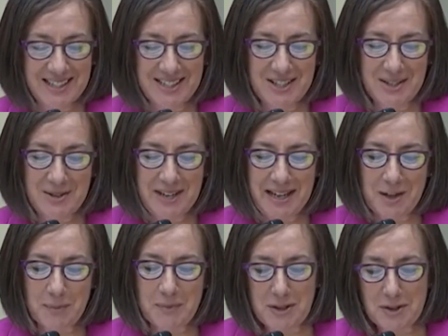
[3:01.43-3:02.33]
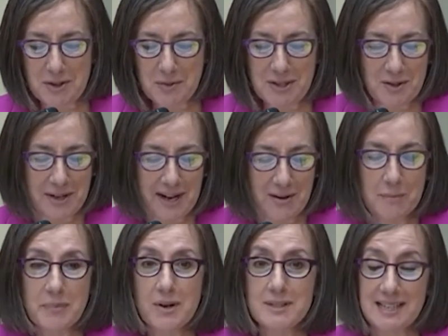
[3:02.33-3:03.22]
could do to help you and your
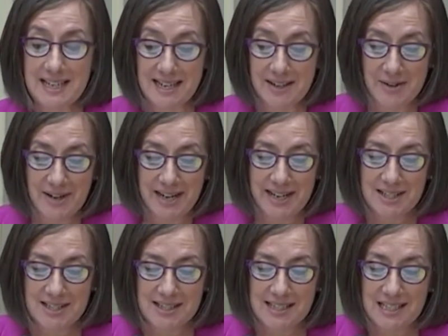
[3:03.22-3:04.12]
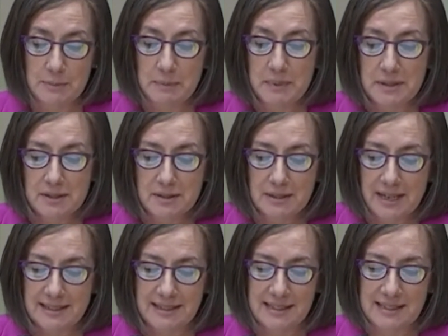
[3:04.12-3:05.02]
counterparts at other agencies build
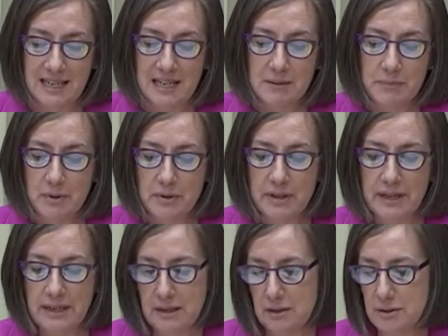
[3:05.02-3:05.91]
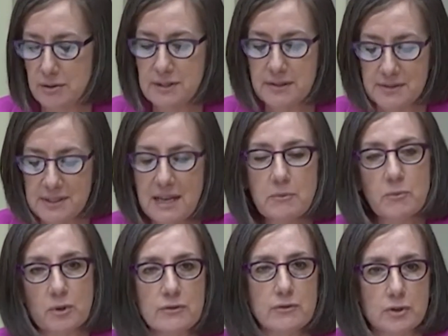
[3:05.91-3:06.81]
that sustainable and inclusive STEM
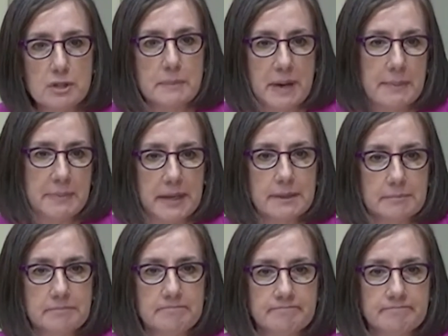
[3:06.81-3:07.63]
workforce pipeline?